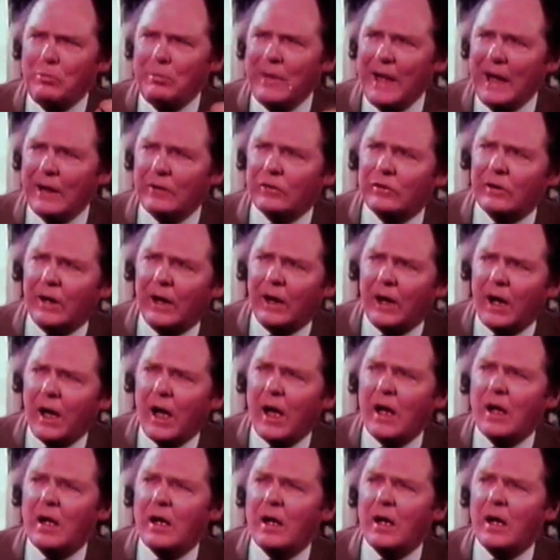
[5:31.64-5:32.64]
matter
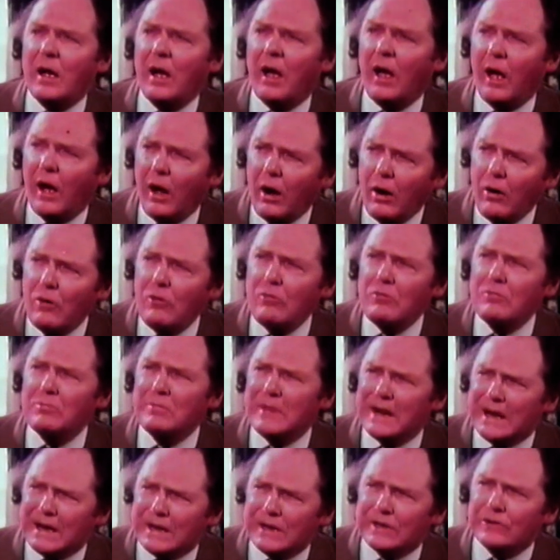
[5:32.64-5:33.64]
how
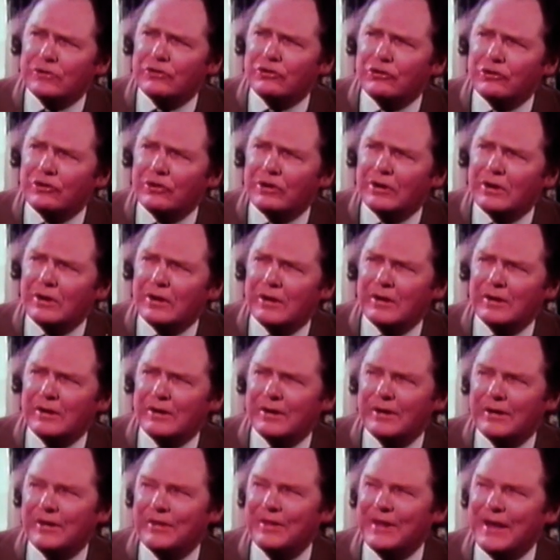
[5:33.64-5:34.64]
much
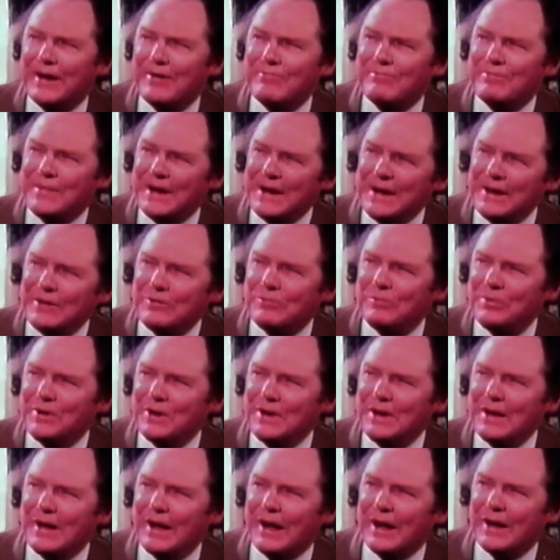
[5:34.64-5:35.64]
there might
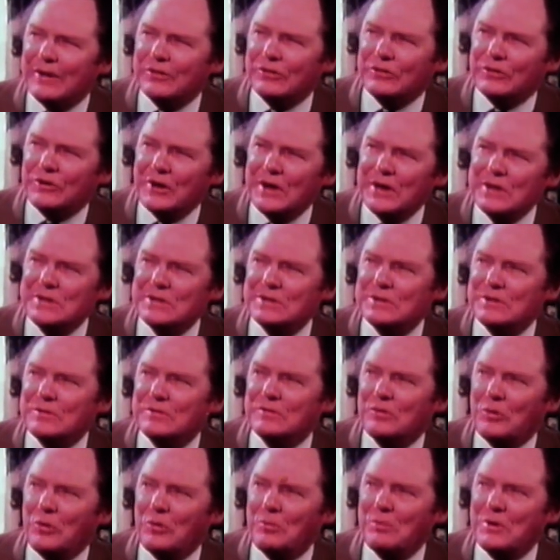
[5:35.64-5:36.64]
be a trace
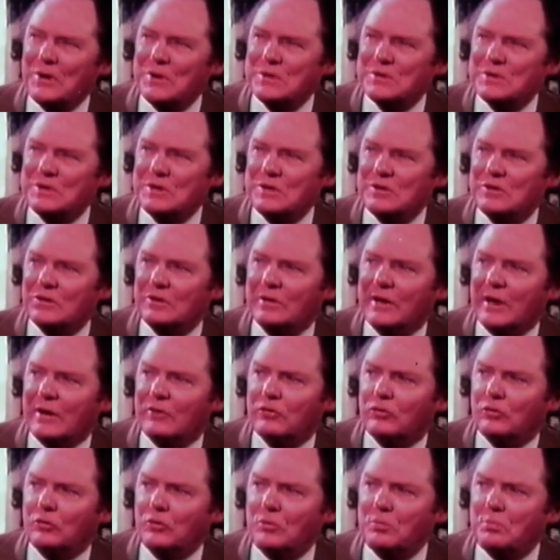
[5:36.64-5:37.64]
of almost
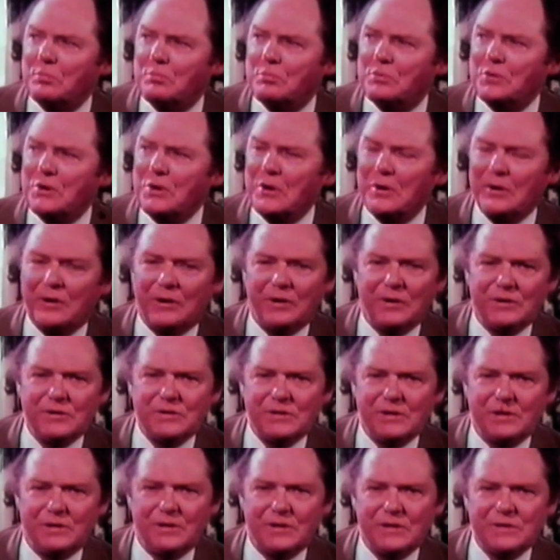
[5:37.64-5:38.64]
intellectual
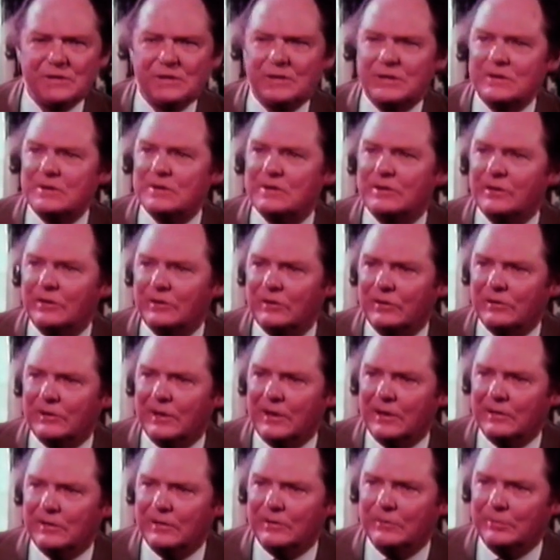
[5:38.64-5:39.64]
prurience in us that's
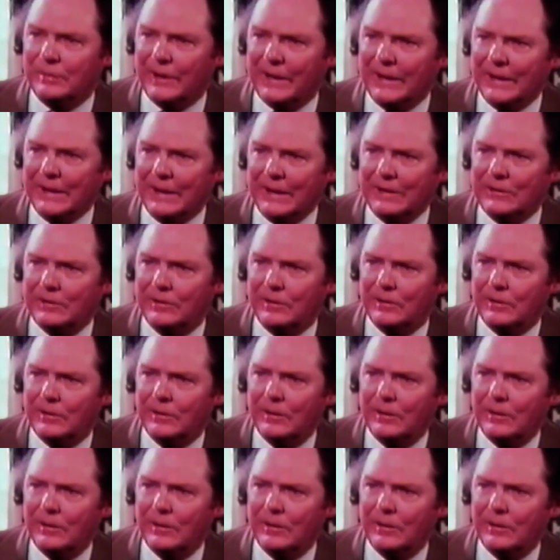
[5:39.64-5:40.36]
titillated by it,